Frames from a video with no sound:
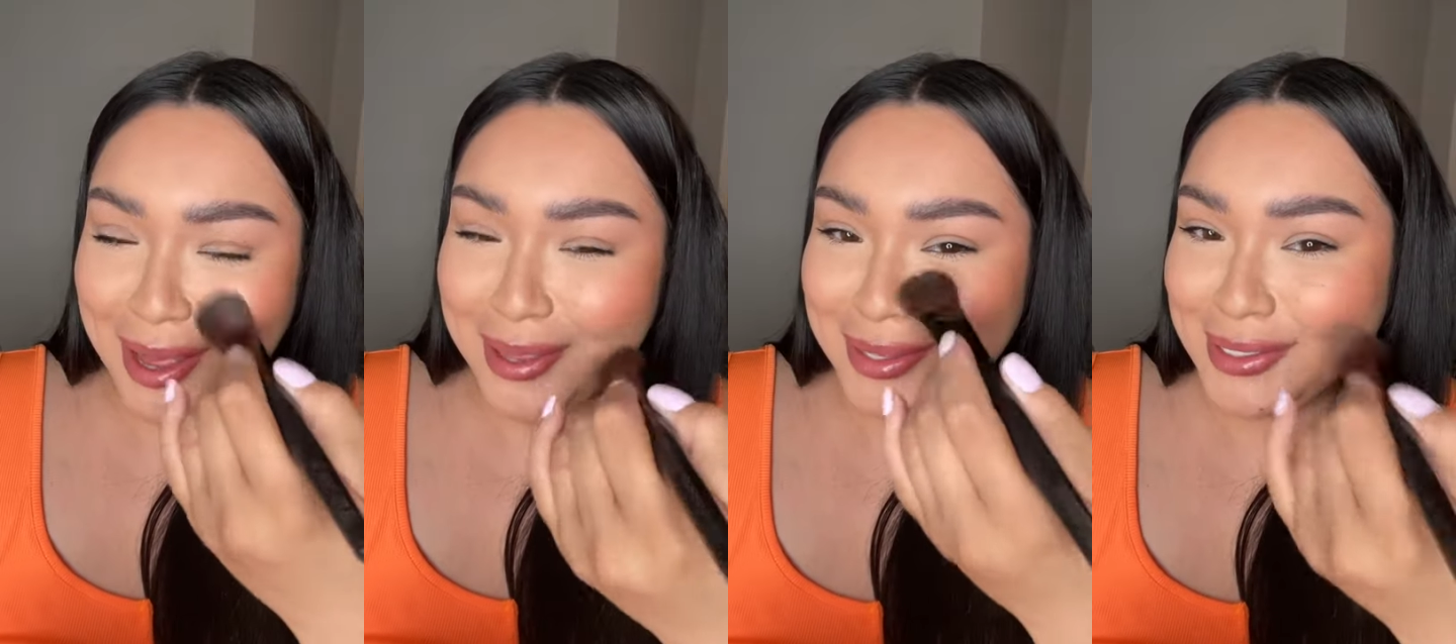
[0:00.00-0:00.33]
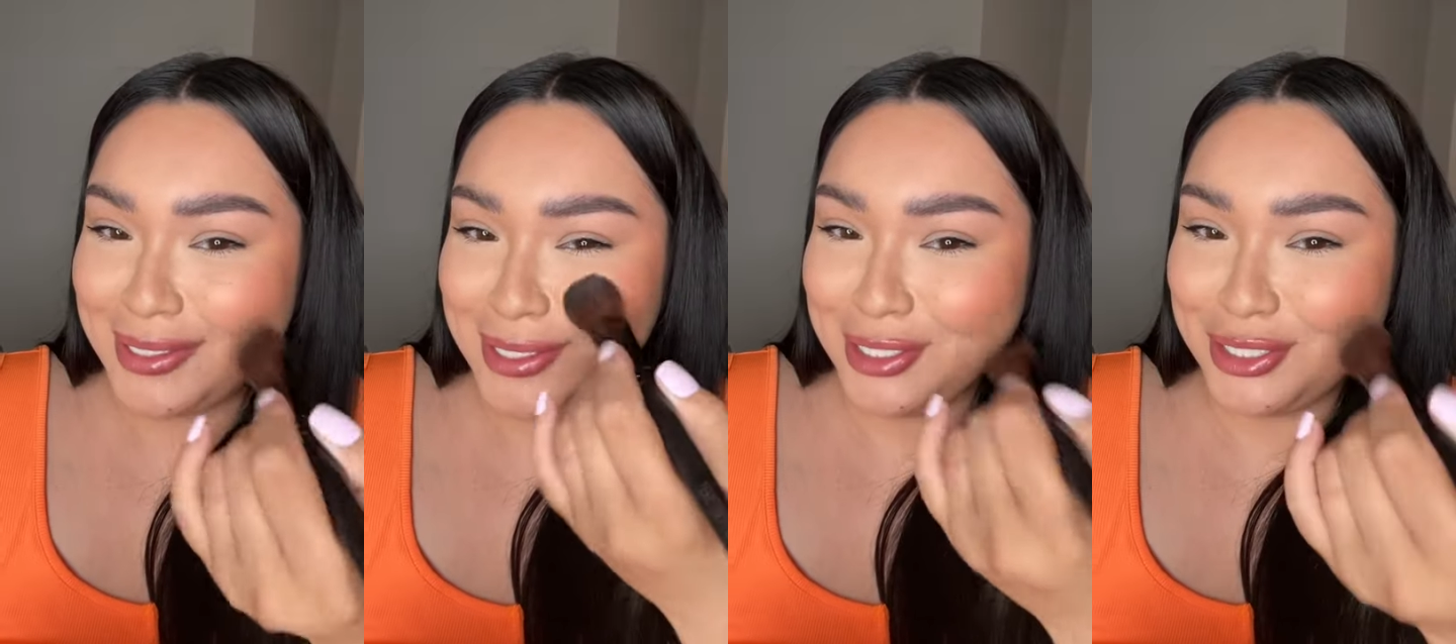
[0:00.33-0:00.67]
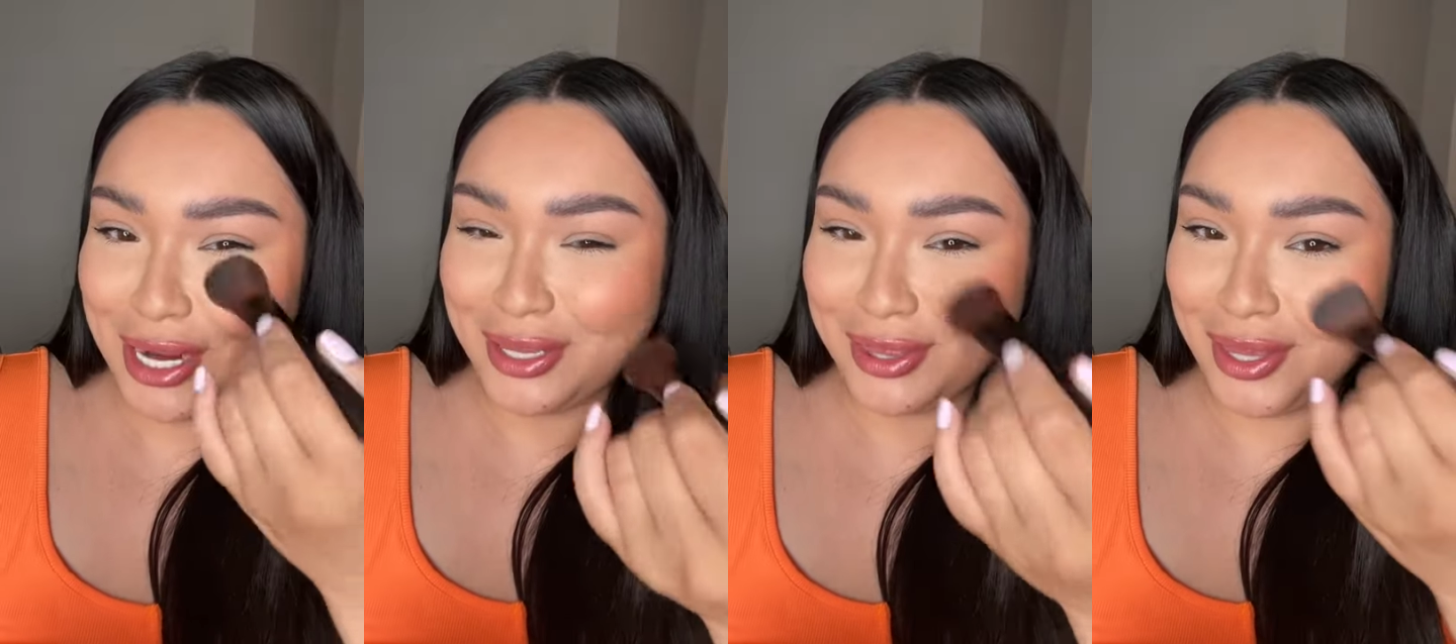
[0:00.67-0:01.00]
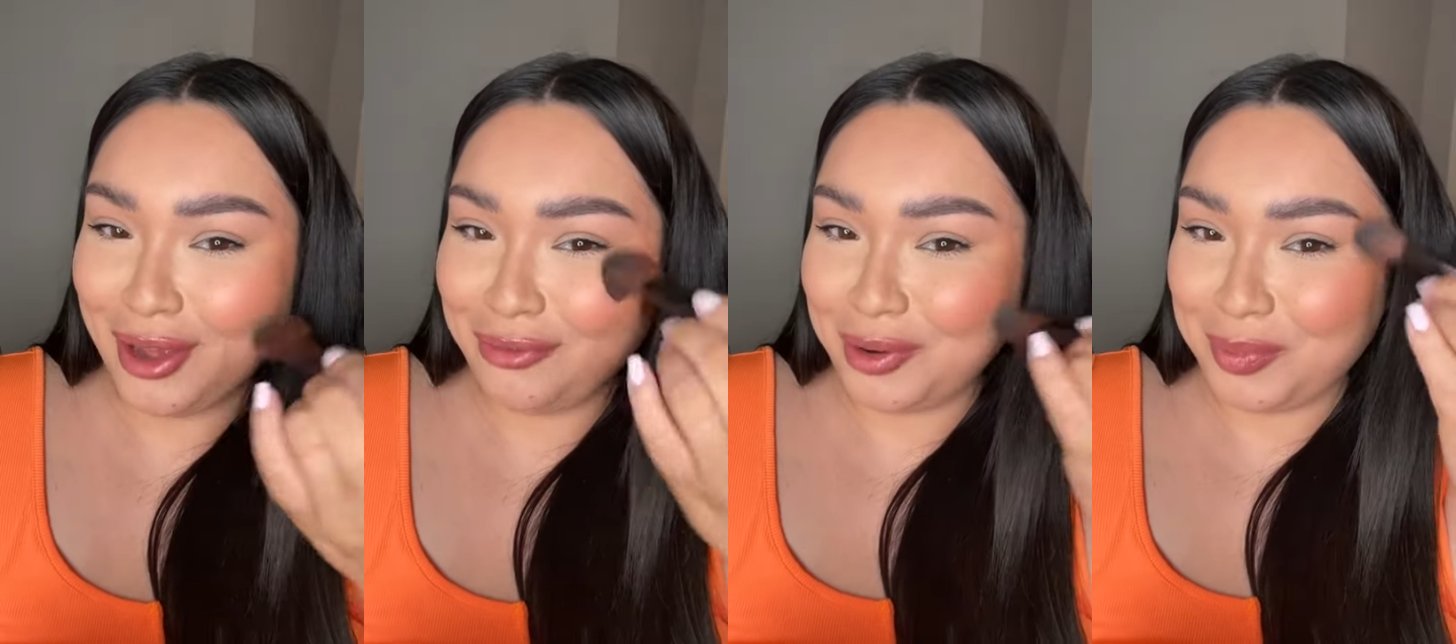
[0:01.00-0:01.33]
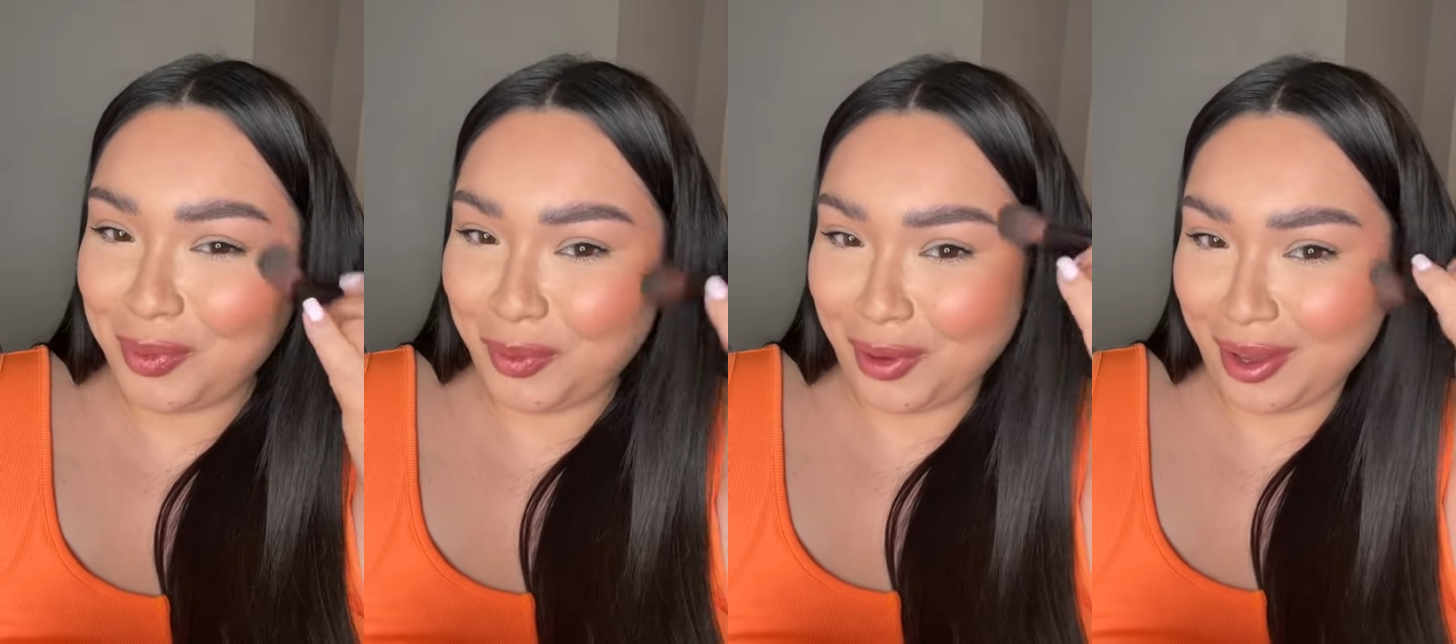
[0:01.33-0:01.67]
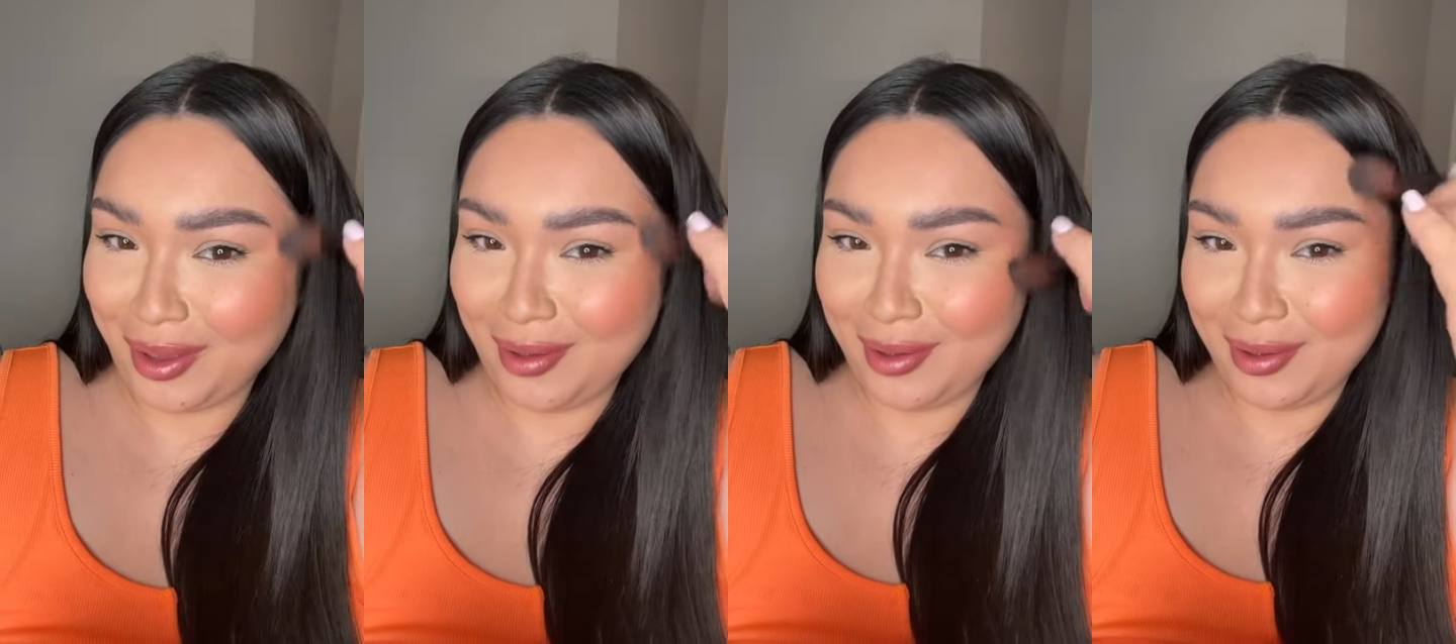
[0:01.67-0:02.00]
This is in the shade Lover Boy.